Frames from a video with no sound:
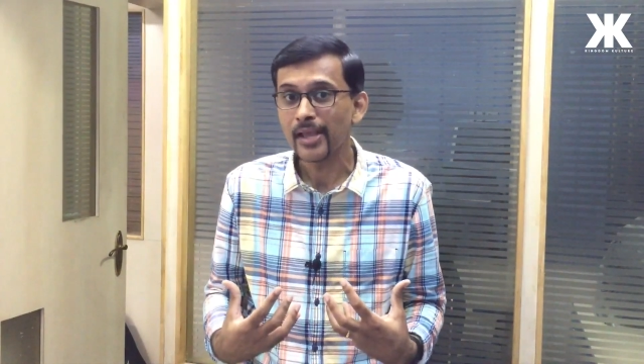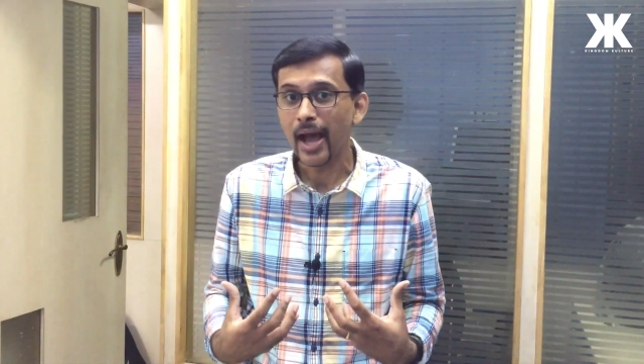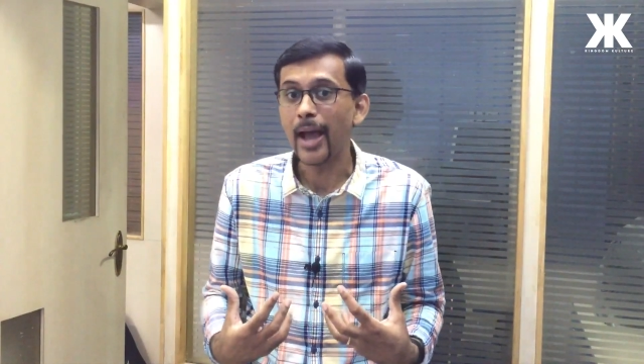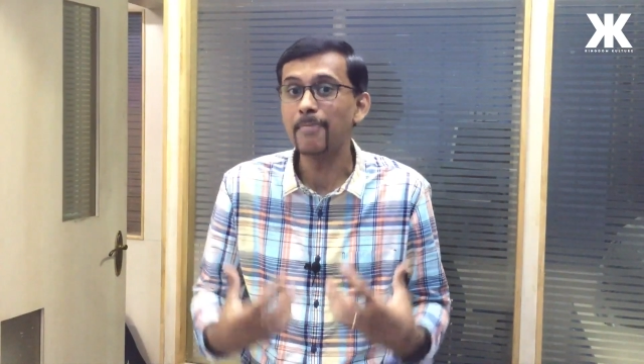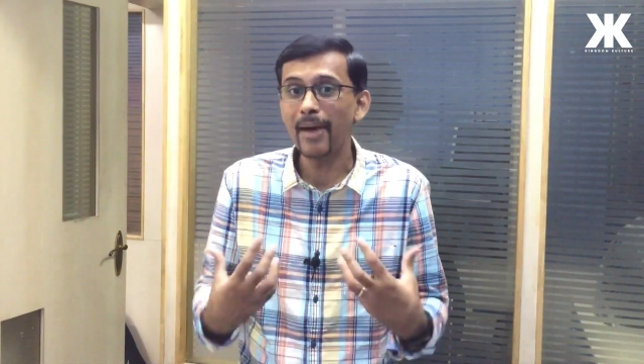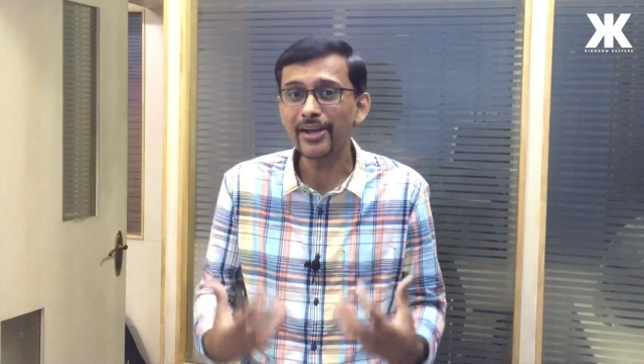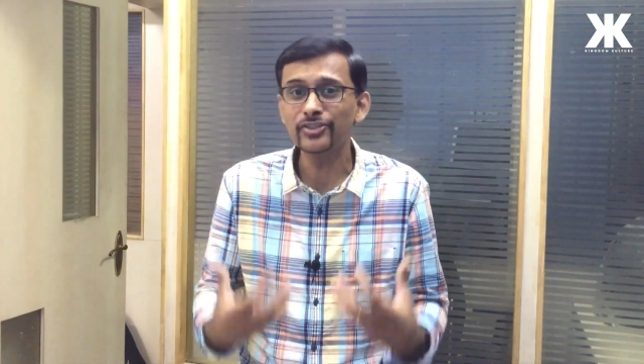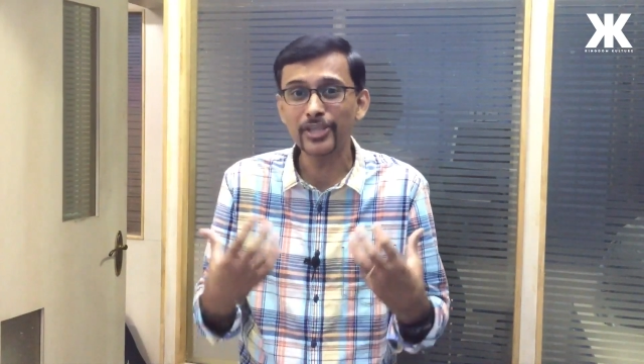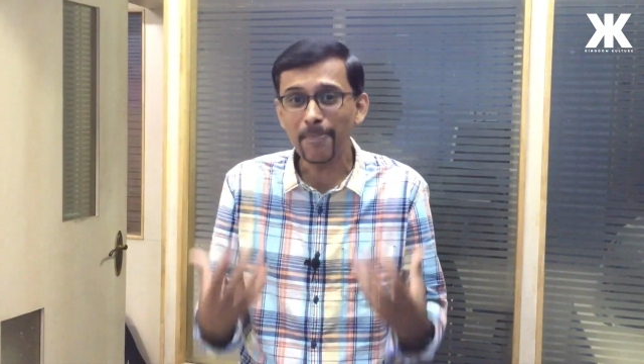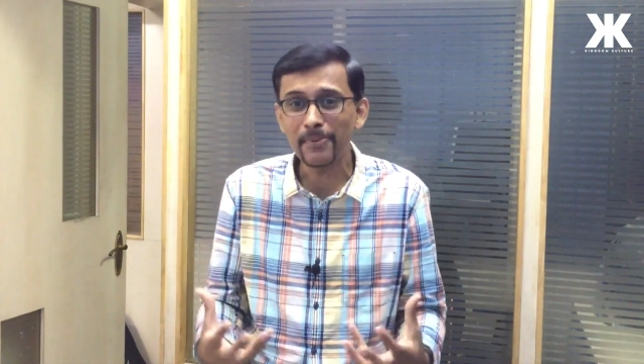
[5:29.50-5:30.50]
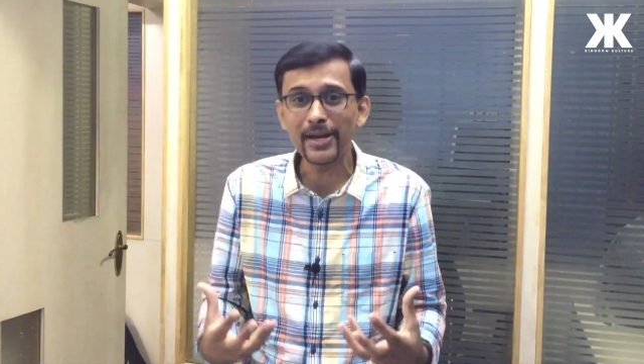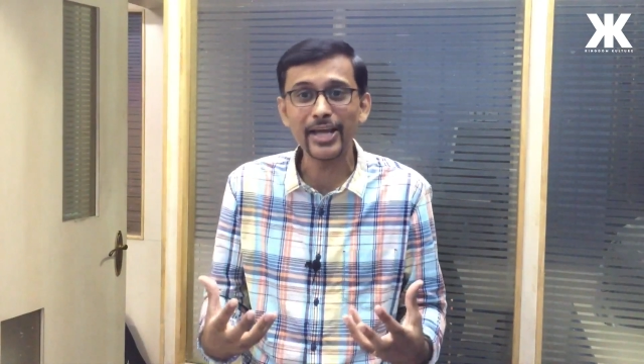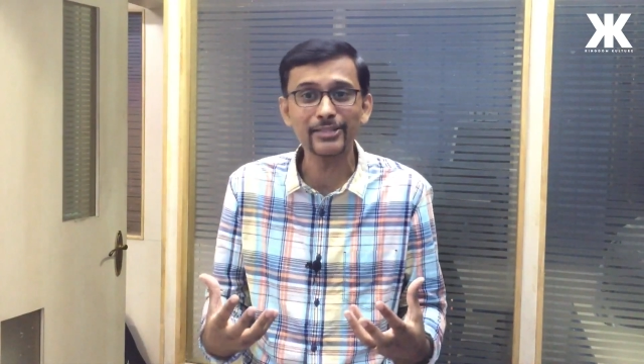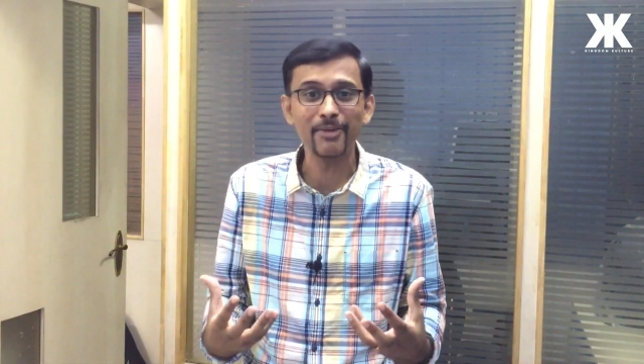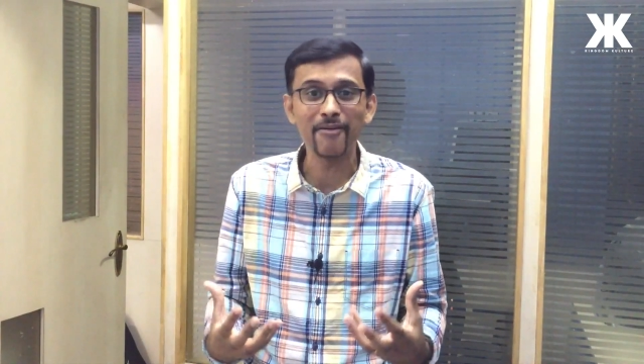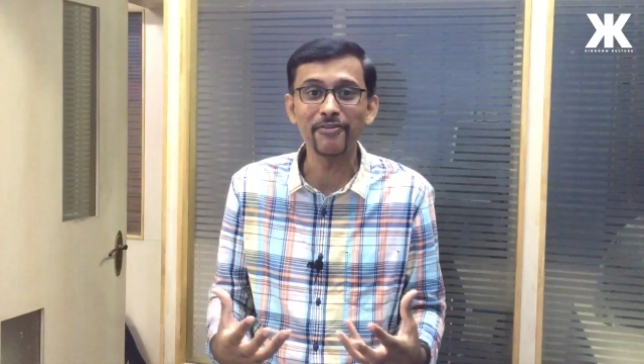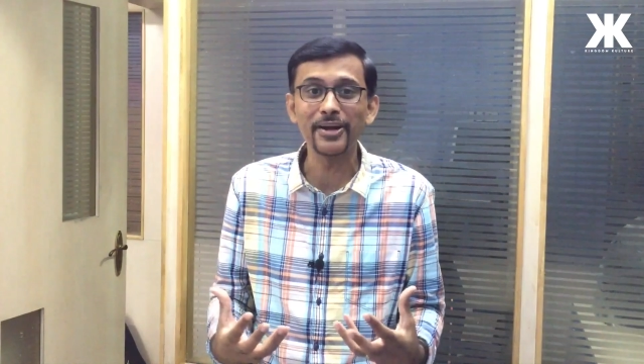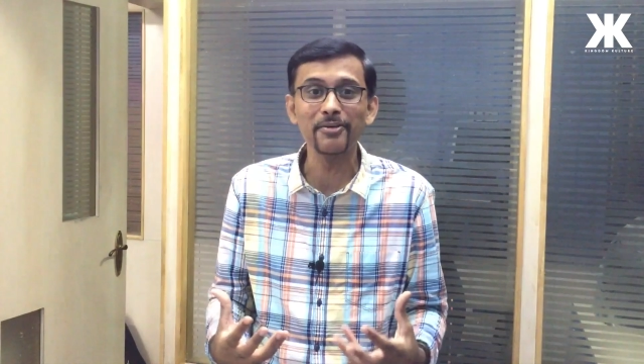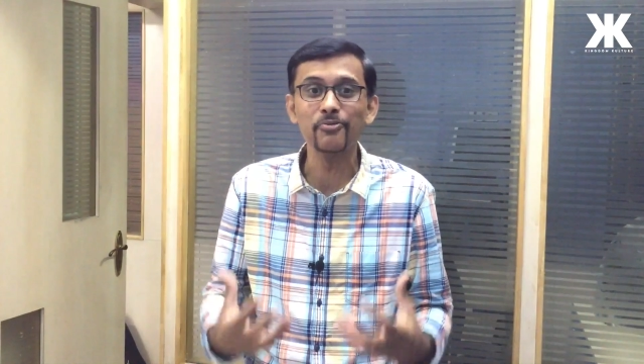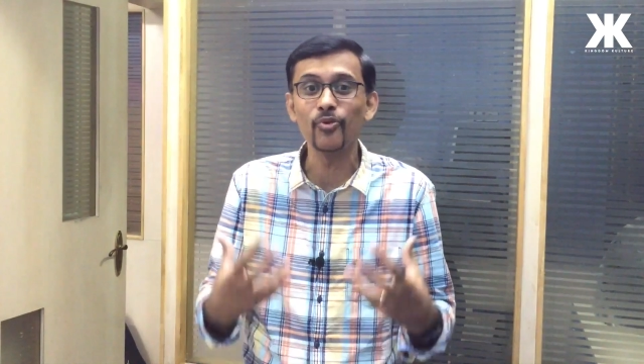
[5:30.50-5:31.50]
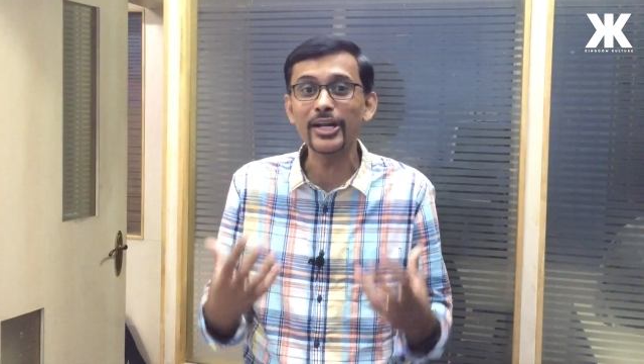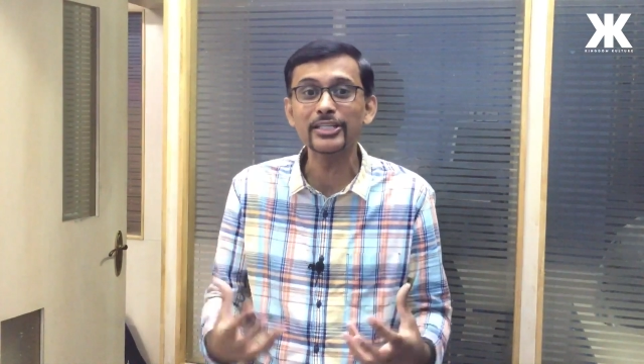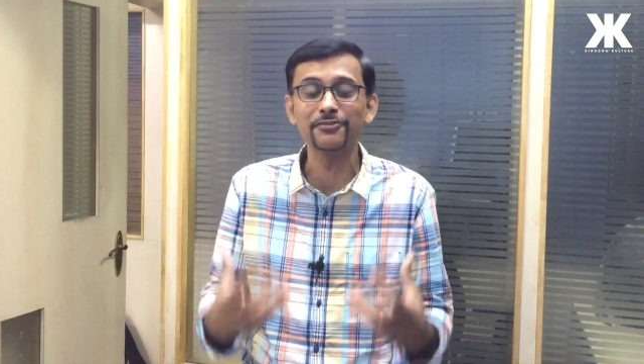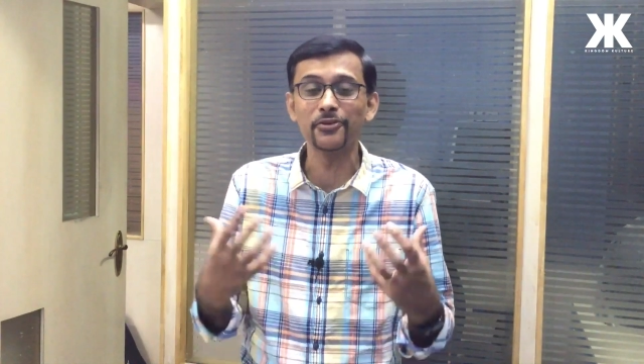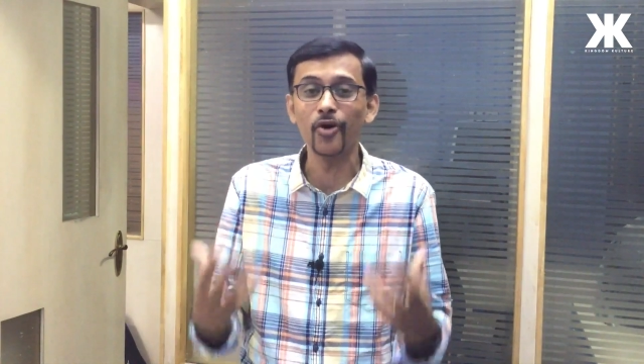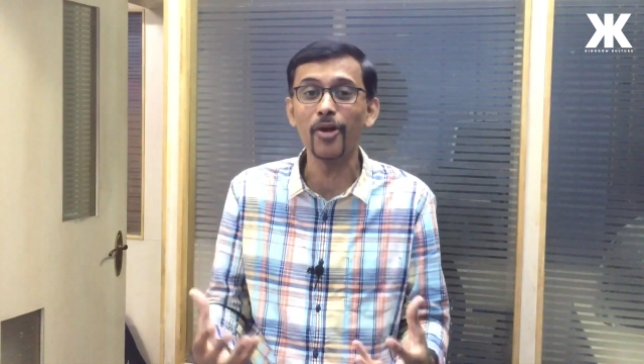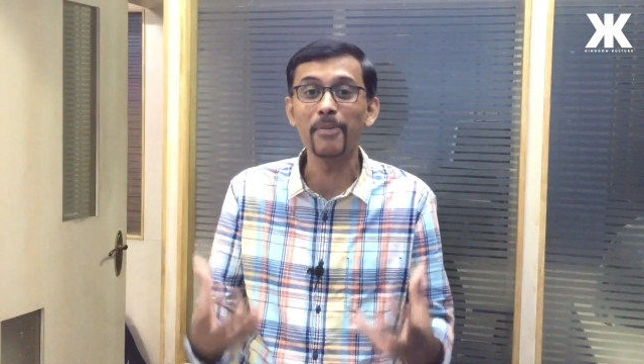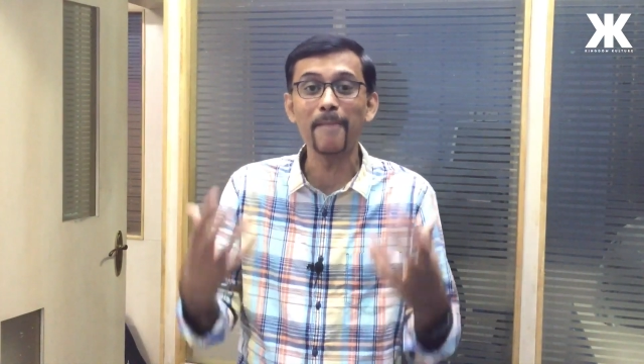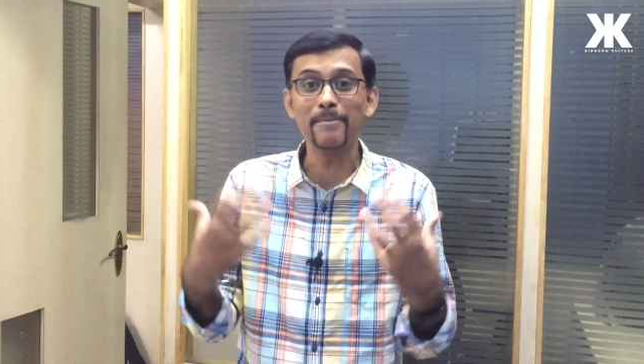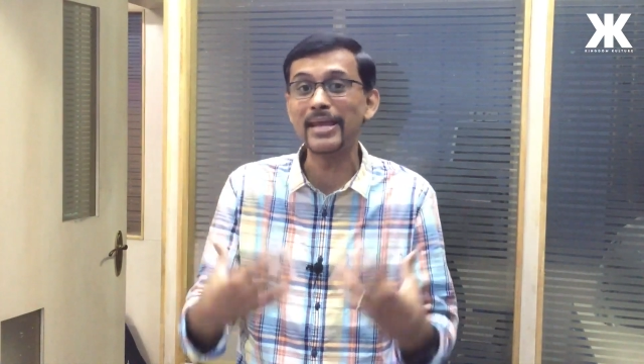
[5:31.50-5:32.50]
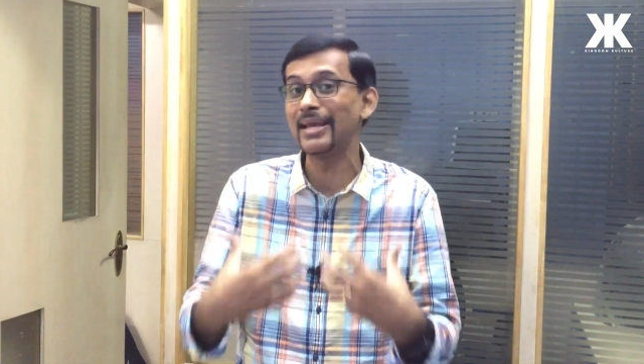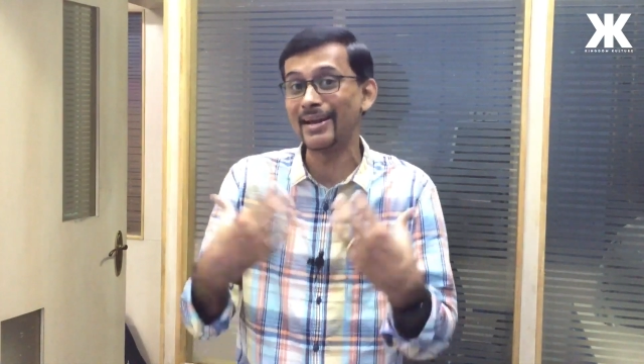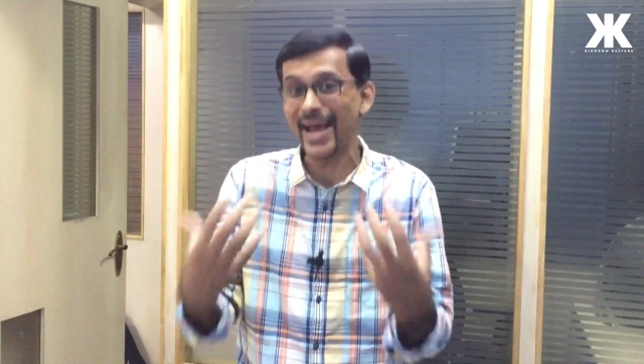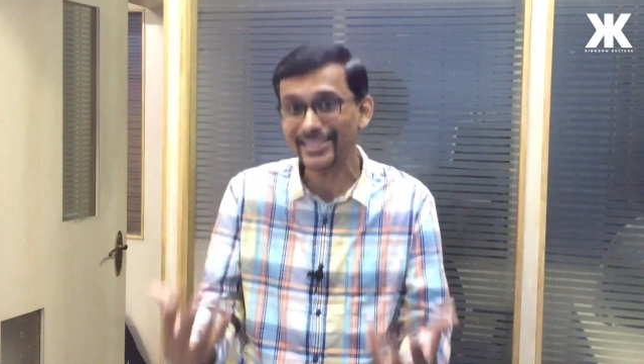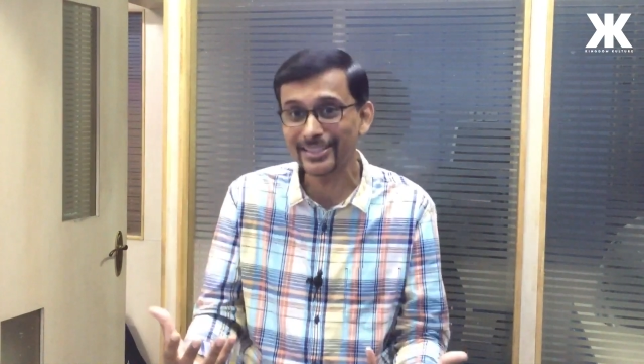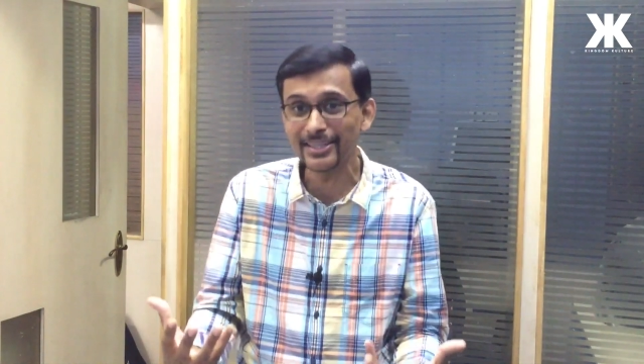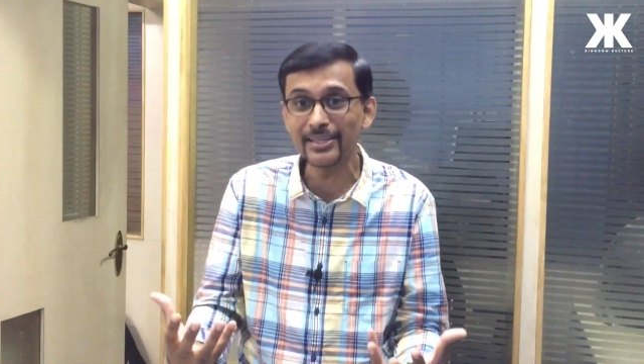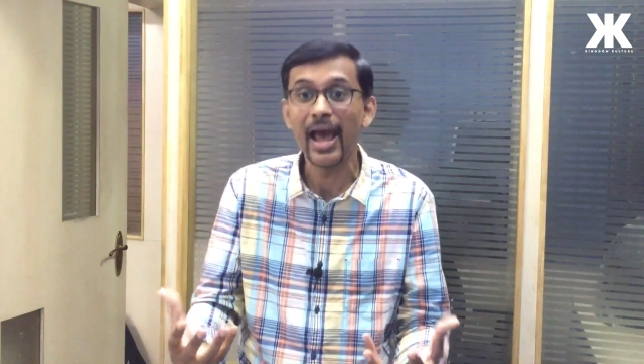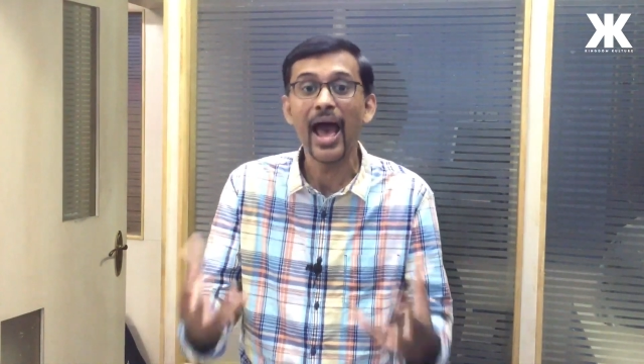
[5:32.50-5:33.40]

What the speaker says: I might jeopardize my freedom once for all by being in an accident,